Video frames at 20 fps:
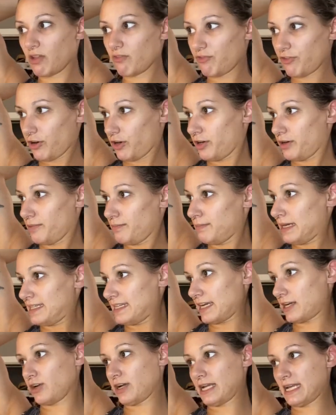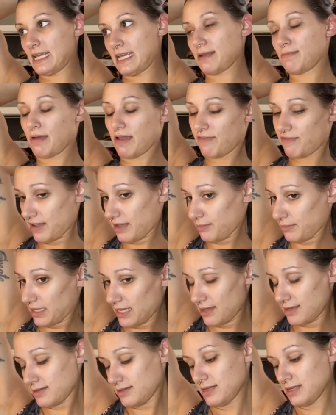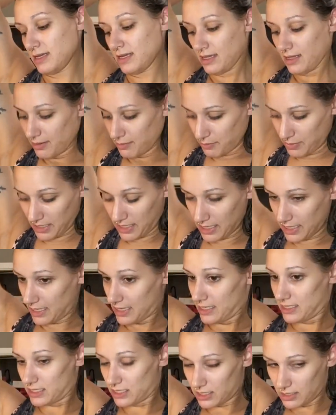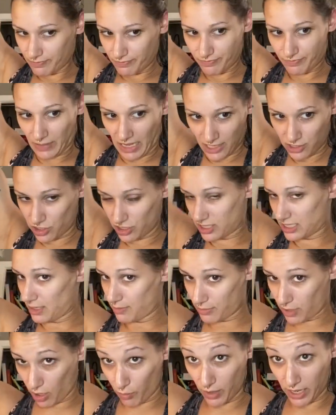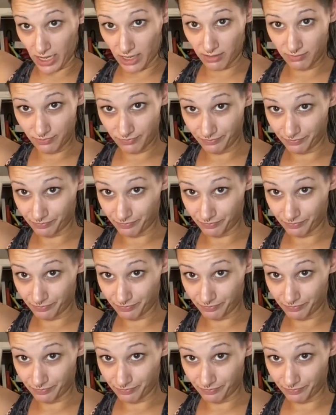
for my decorating and my family, because I just keep going.